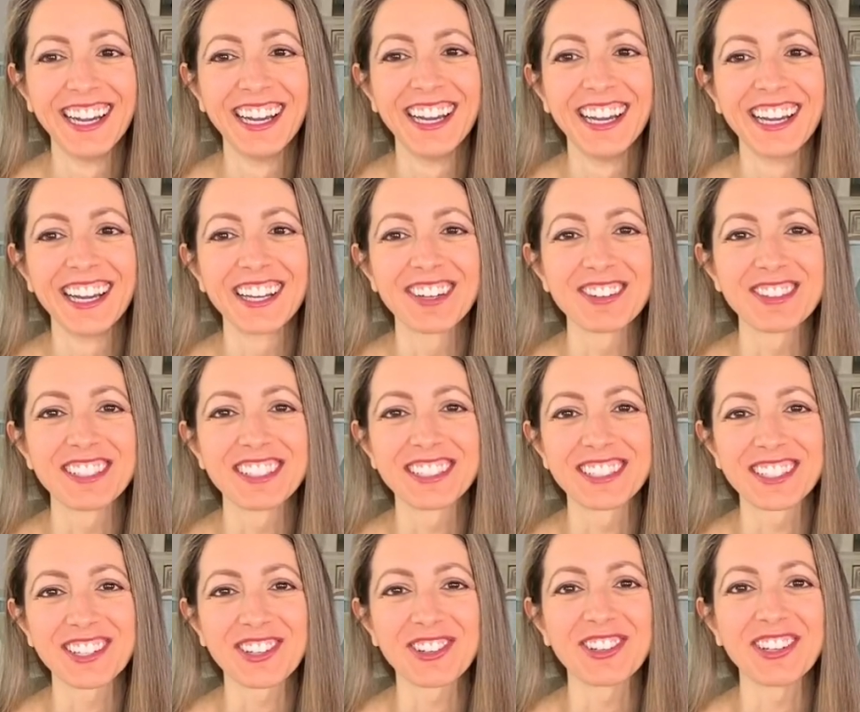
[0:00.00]
It was
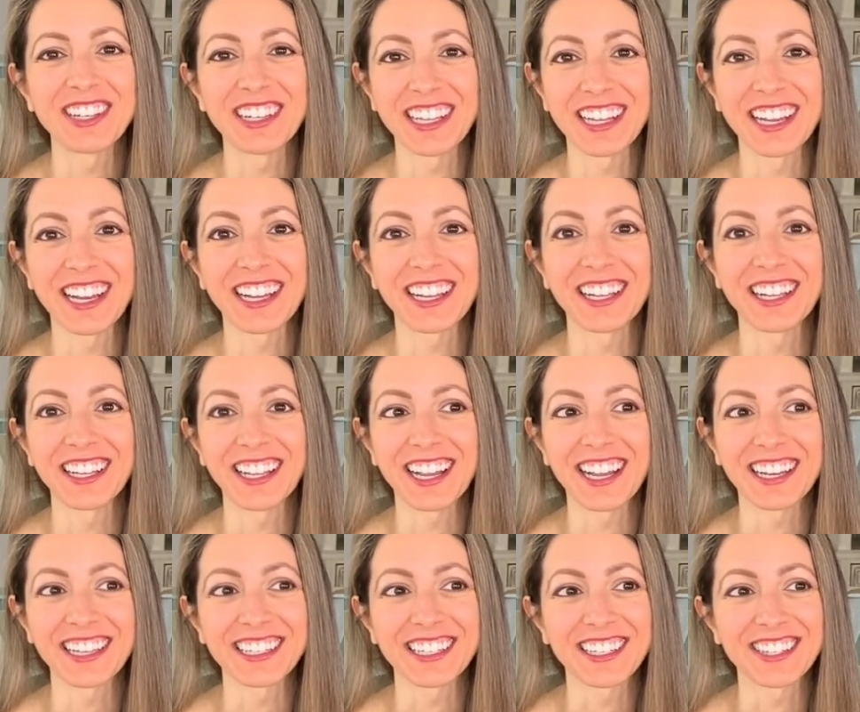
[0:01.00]
totally a
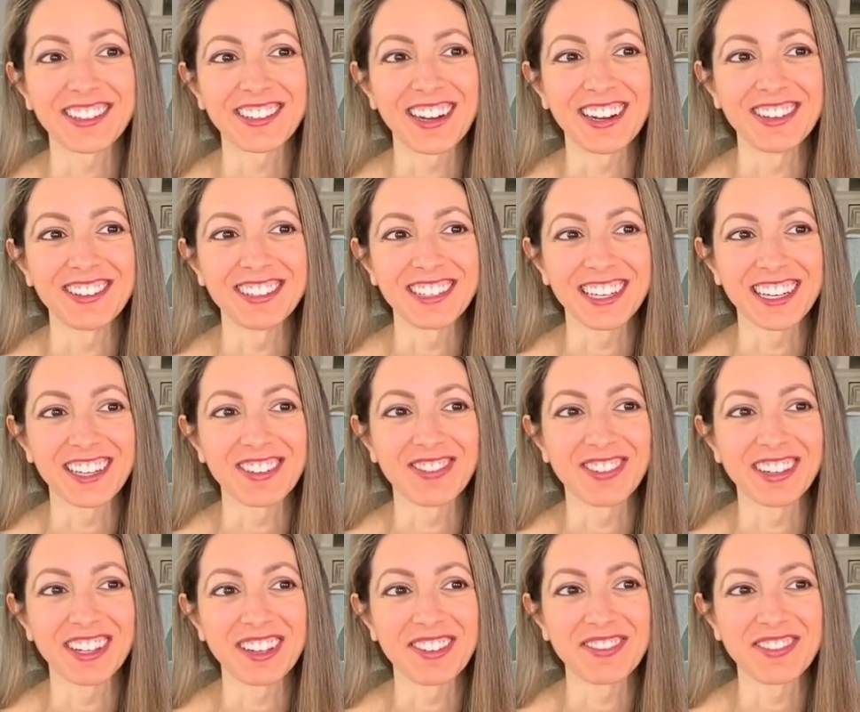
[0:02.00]
Galactic Roundtable.
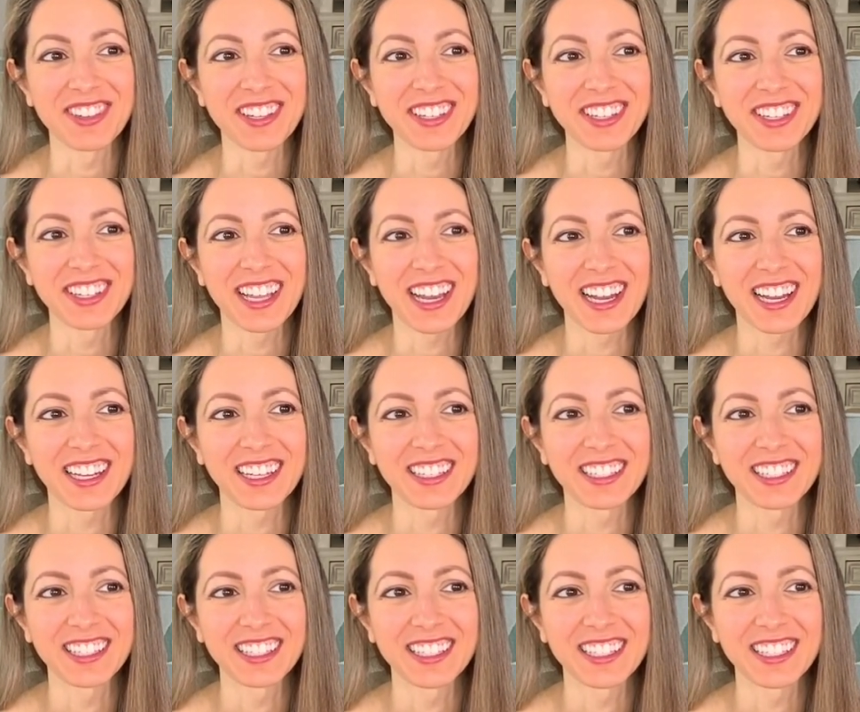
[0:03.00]
I feel that.
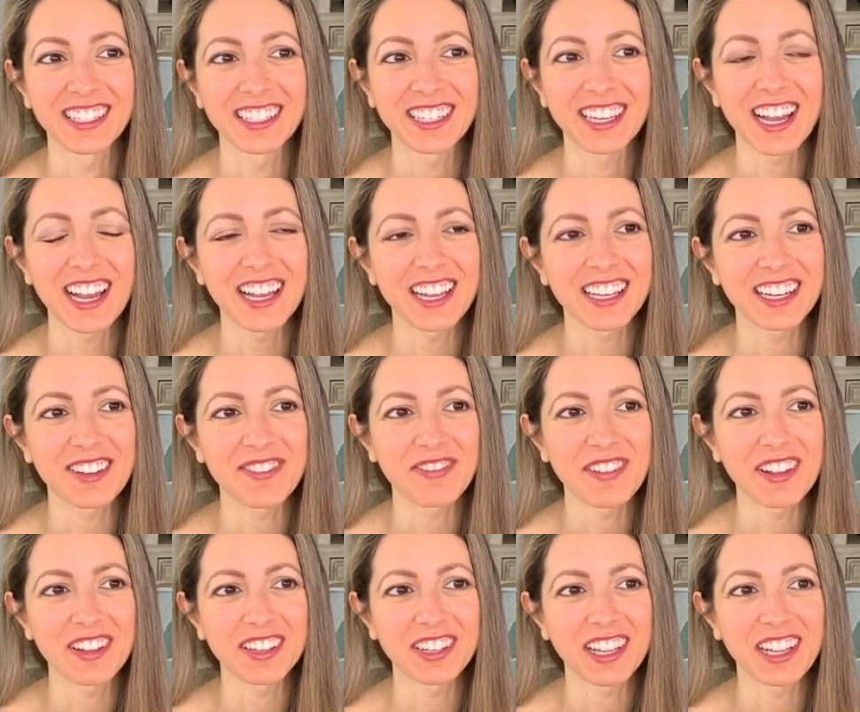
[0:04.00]
God, it
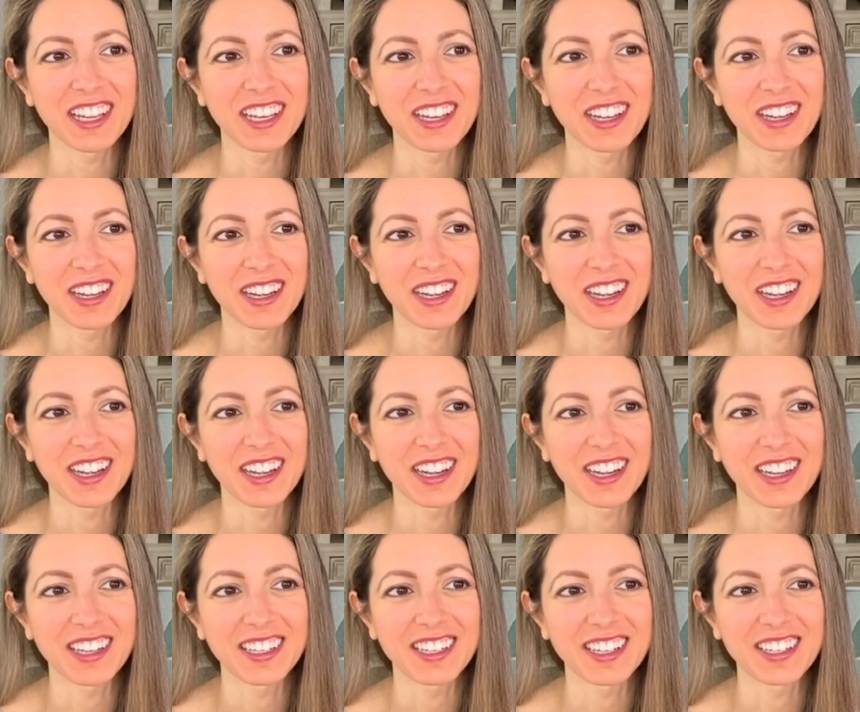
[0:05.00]

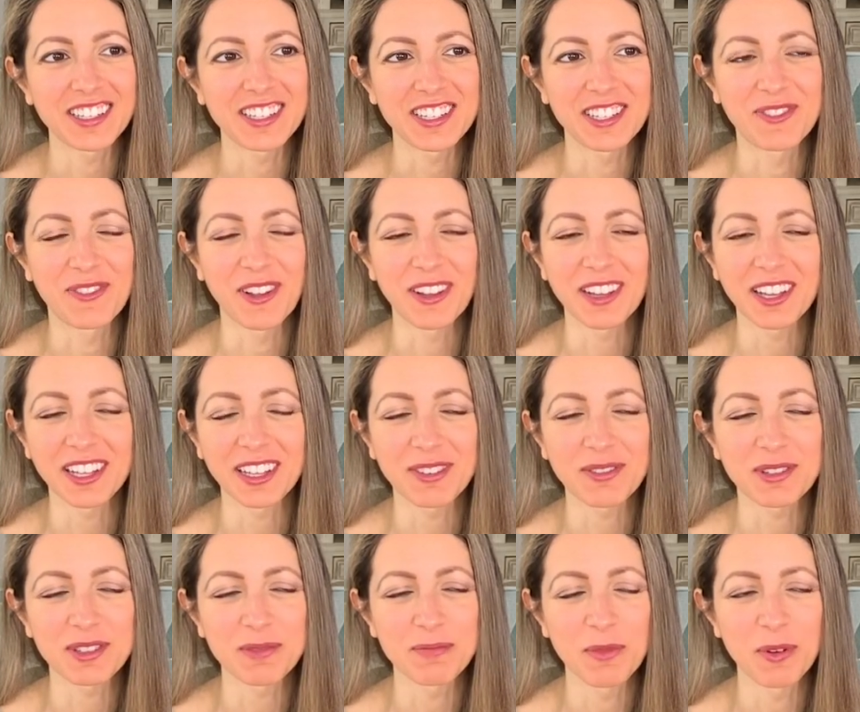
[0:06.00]
just felt like there
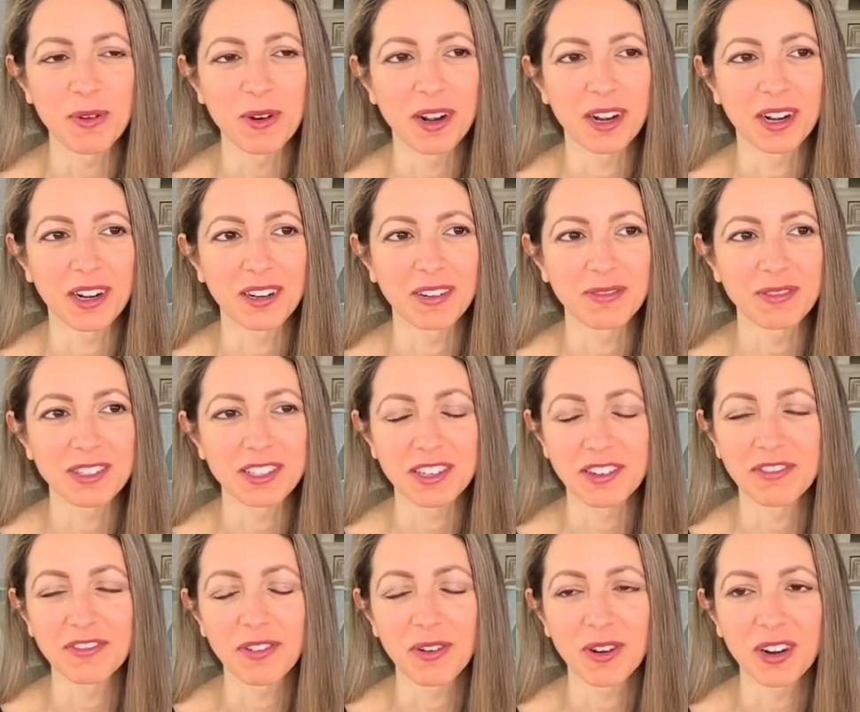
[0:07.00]
was more. Was there
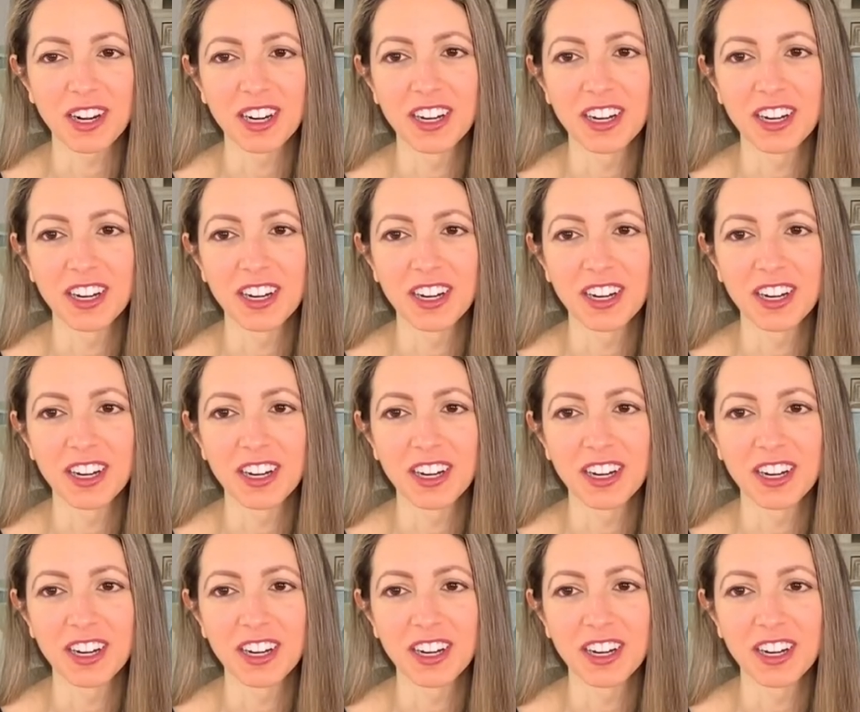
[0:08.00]
4?